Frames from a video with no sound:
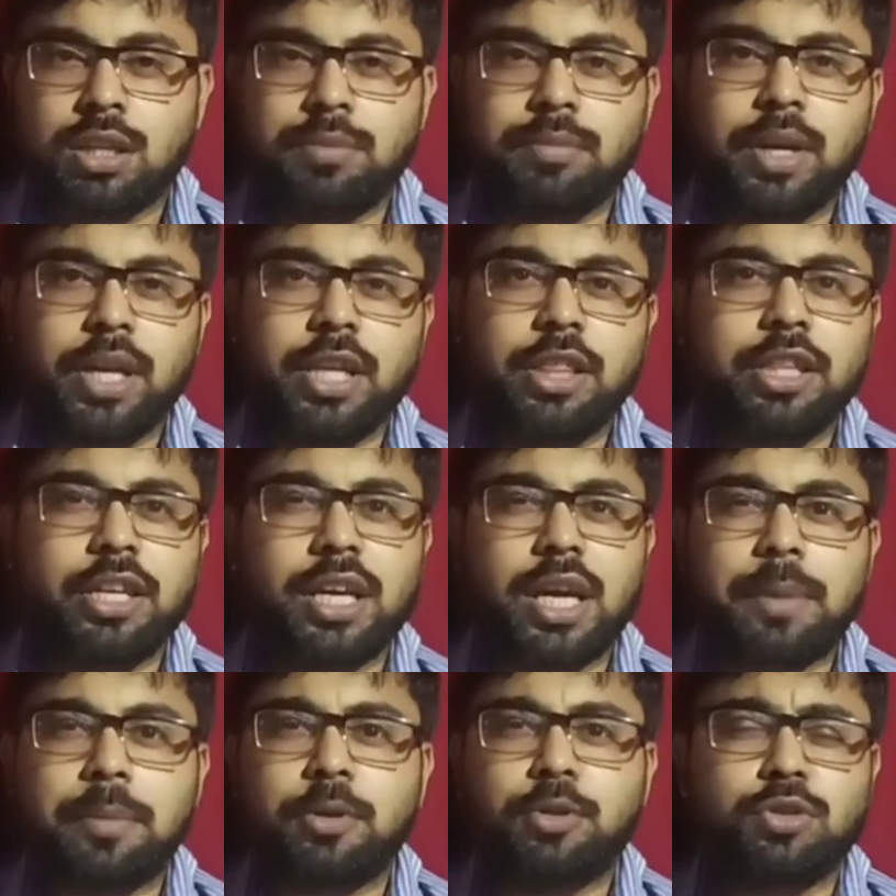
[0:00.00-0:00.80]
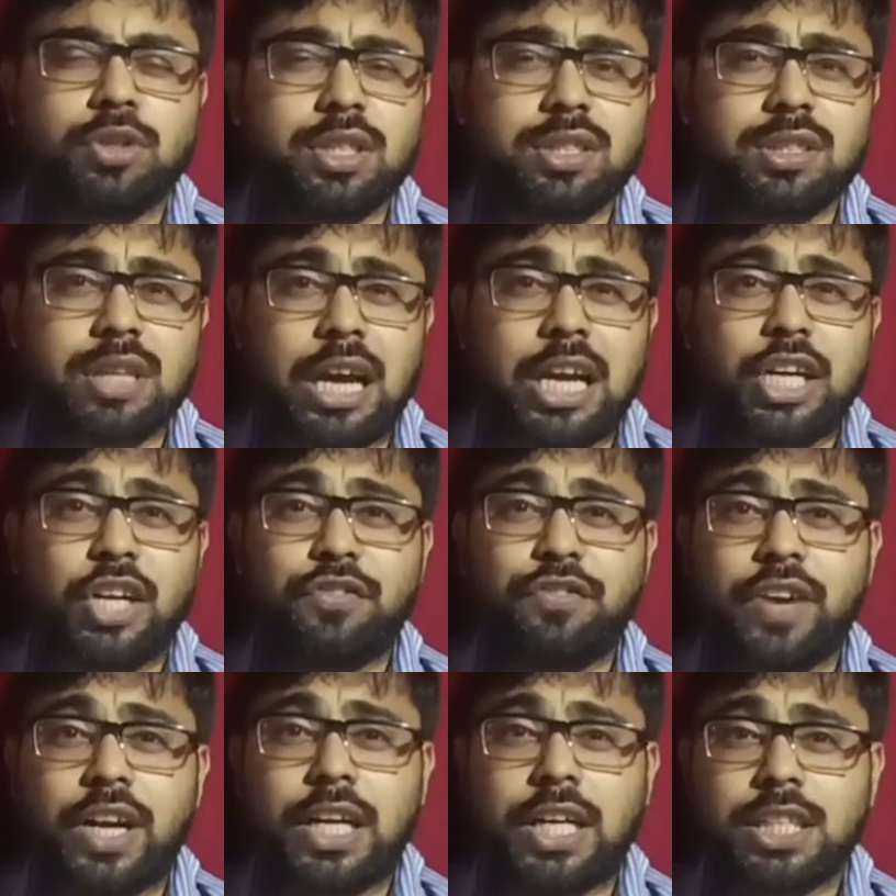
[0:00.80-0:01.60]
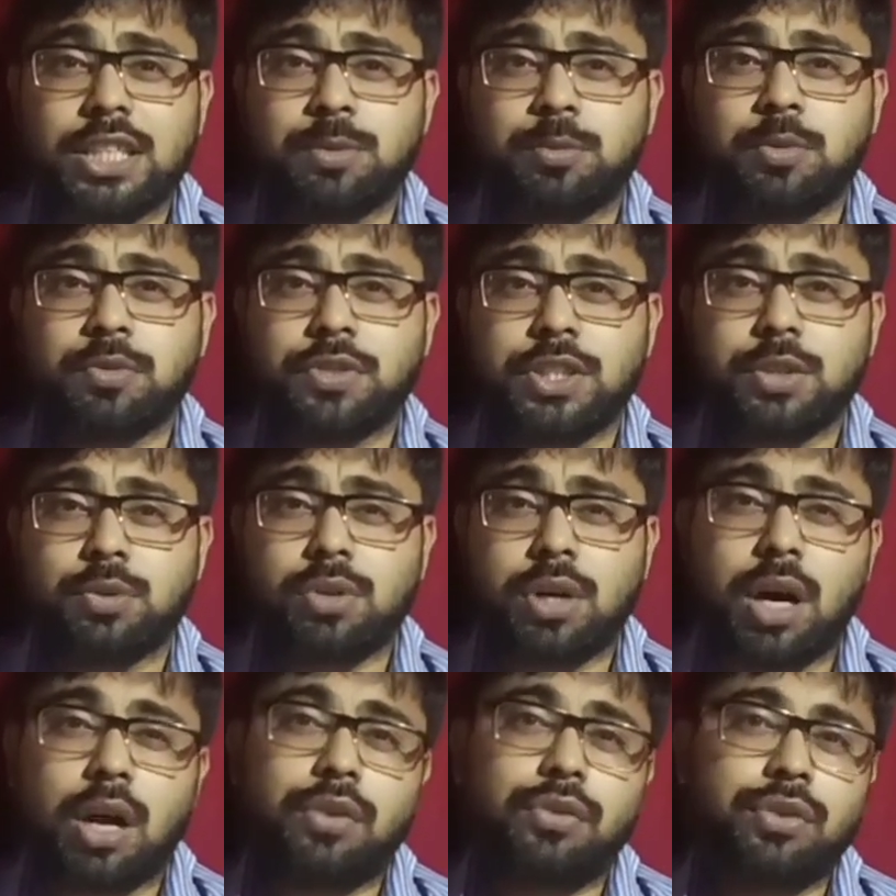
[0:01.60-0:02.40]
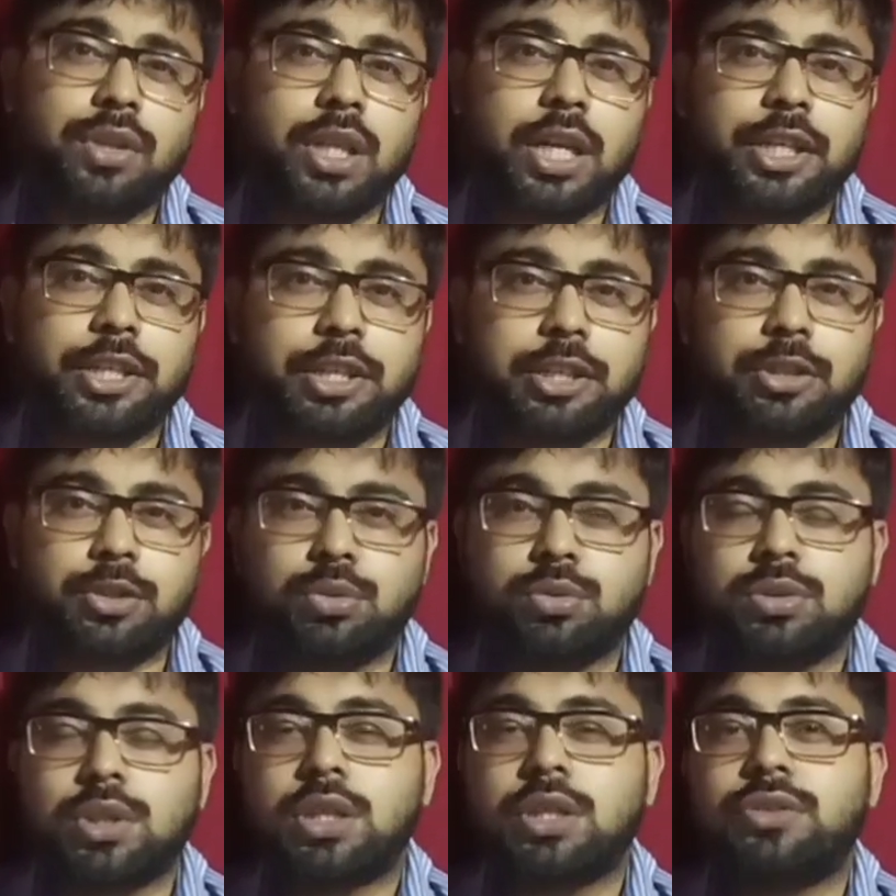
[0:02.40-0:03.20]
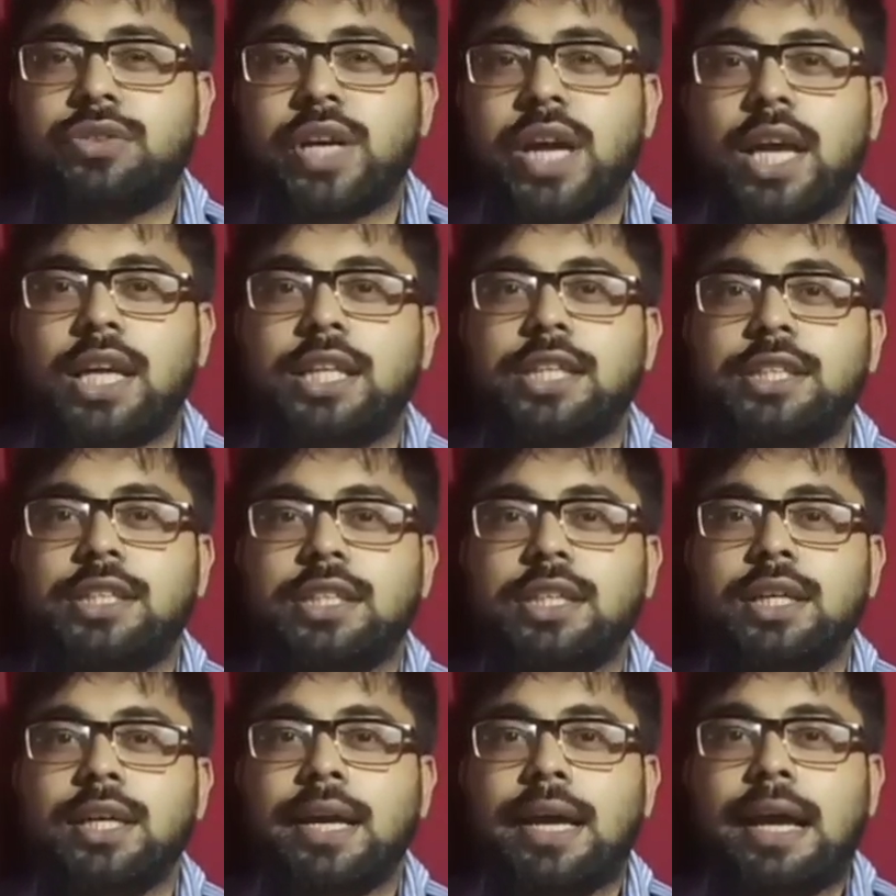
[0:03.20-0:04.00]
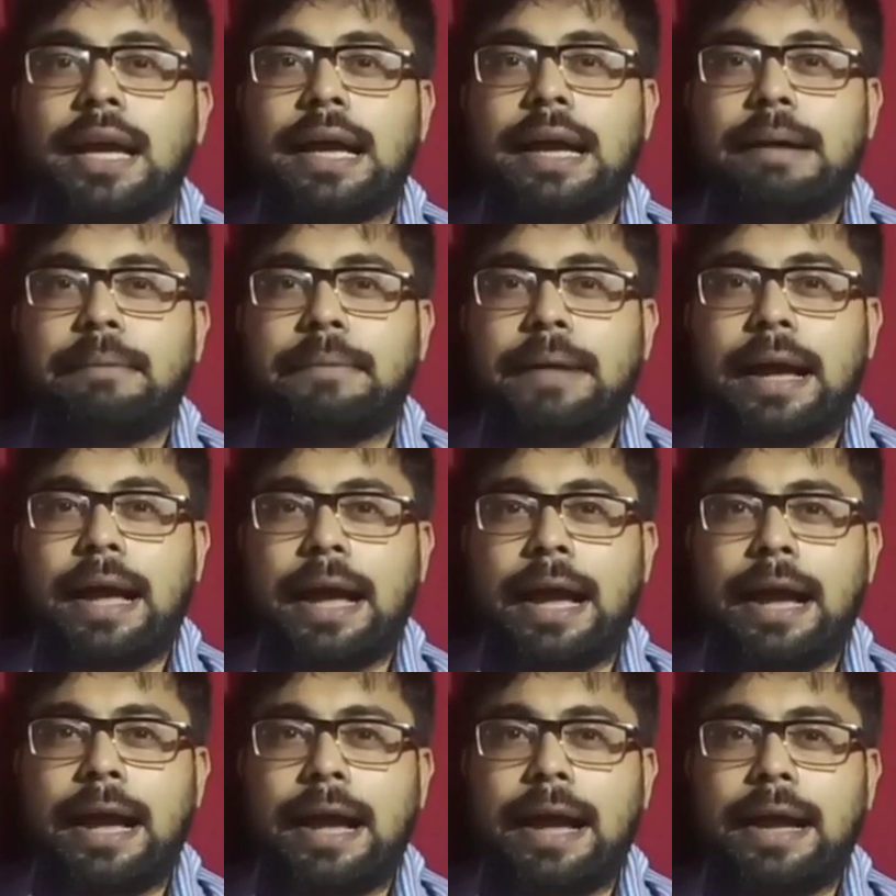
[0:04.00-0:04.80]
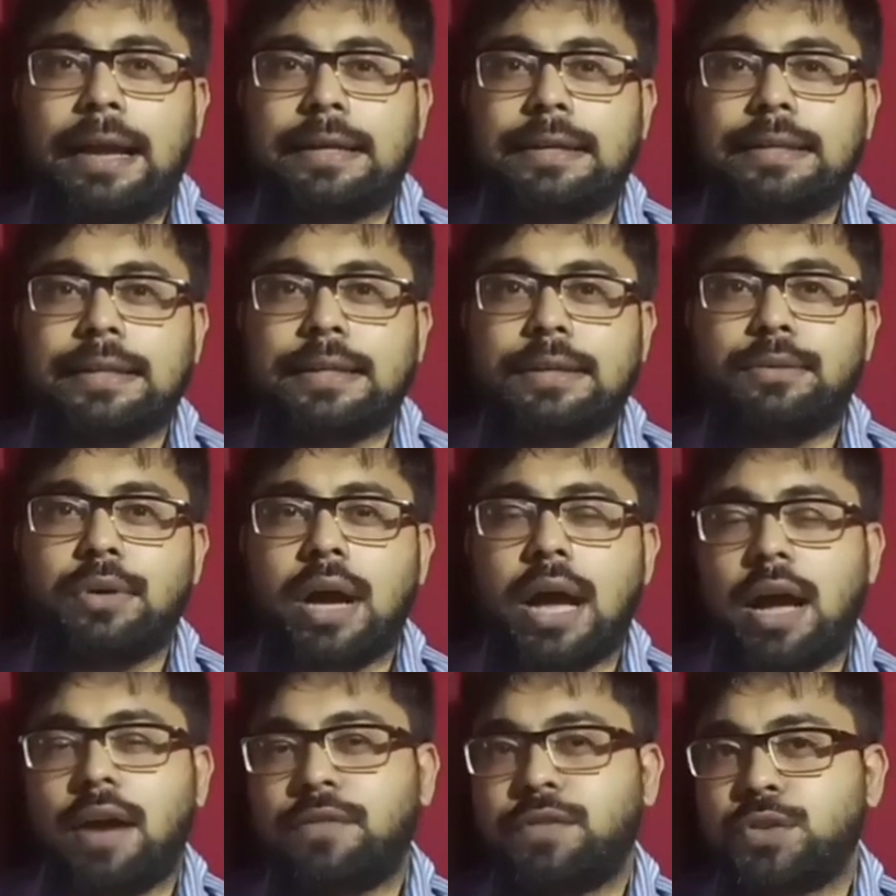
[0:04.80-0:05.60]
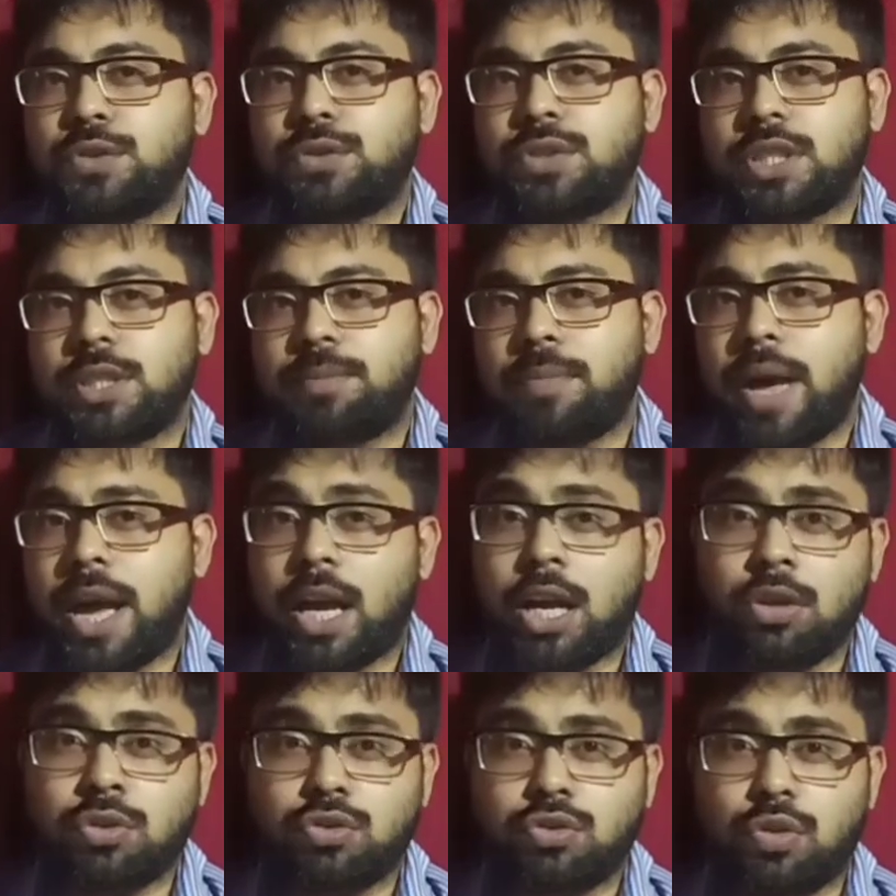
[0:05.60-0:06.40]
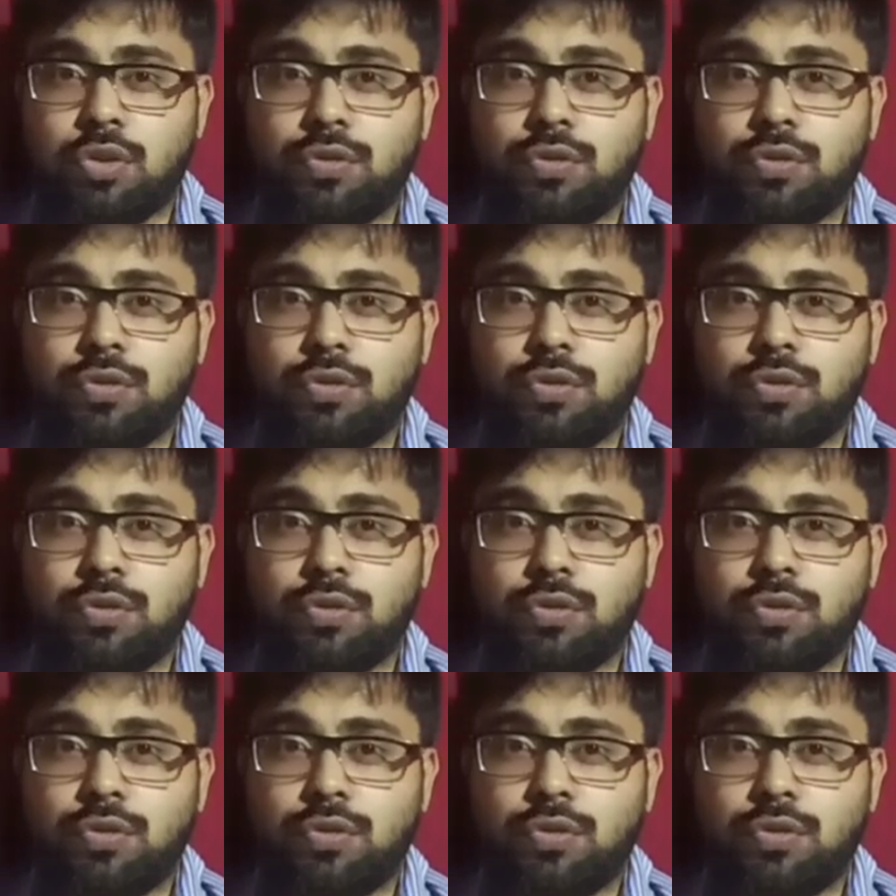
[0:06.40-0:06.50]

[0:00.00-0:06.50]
The main thing about this kind of fantasy movies you can't relate it to the reality and you have to sit back on